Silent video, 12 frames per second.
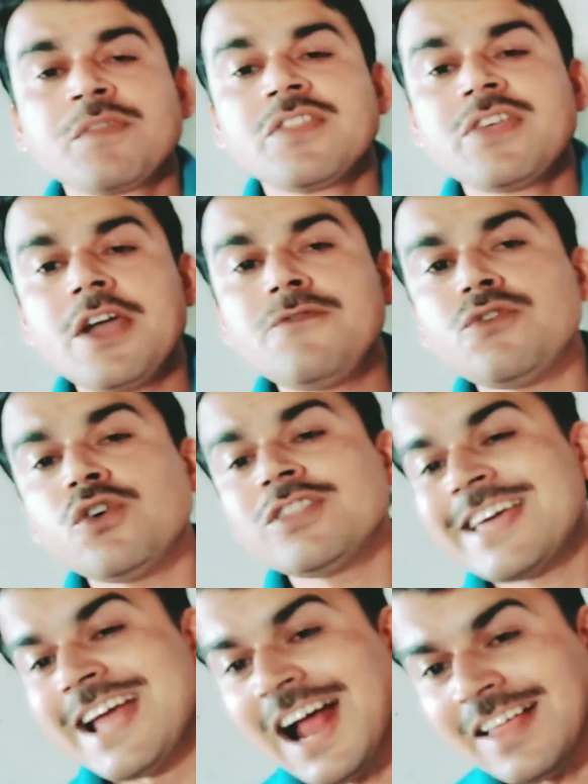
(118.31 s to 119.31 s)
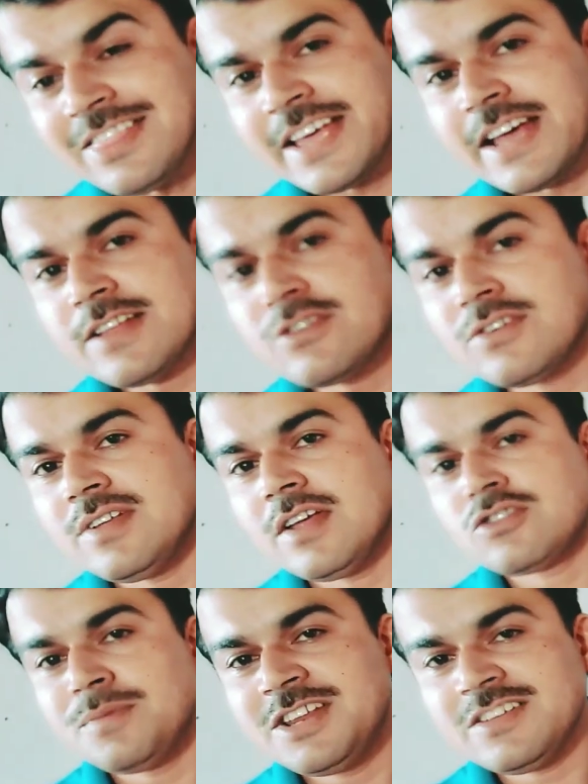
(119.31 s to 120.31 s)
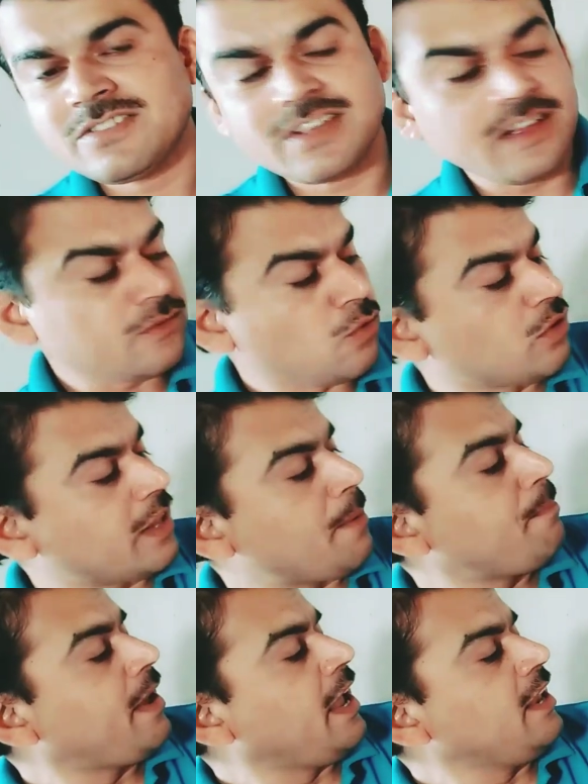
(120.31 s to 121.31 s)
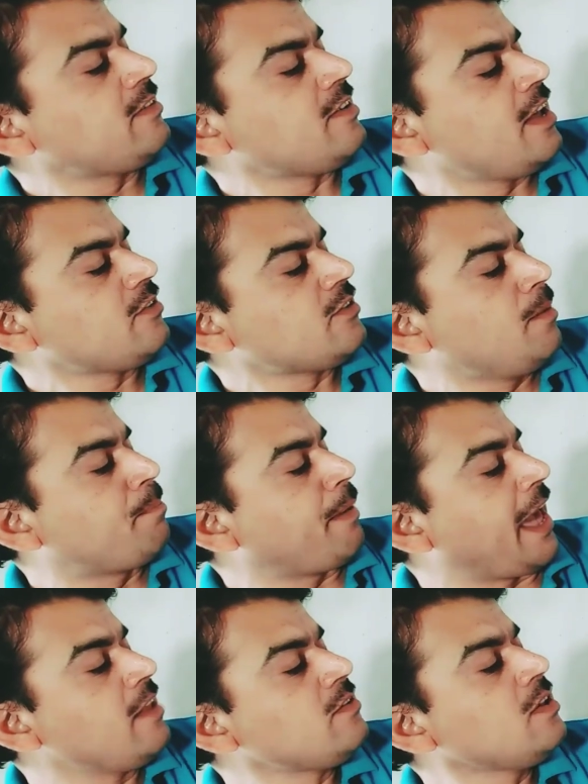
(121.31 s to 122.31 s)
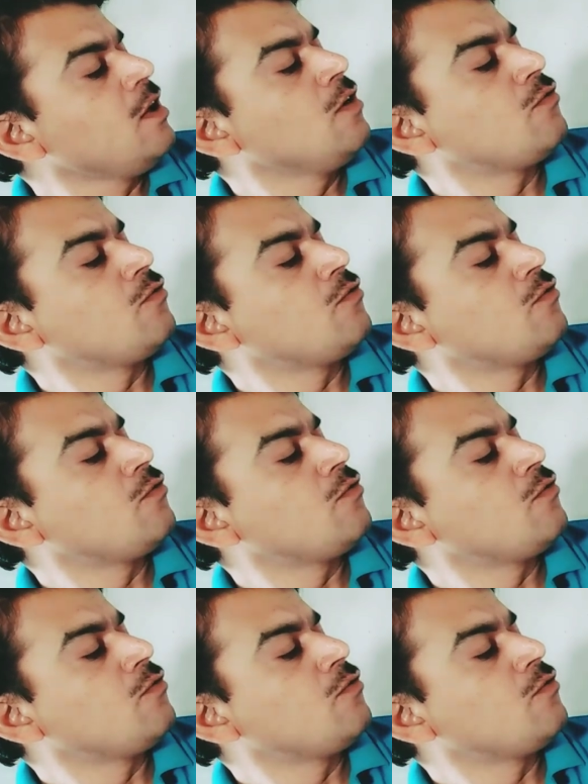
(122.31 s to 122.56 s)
Therefore they are there to be discussed on that international page.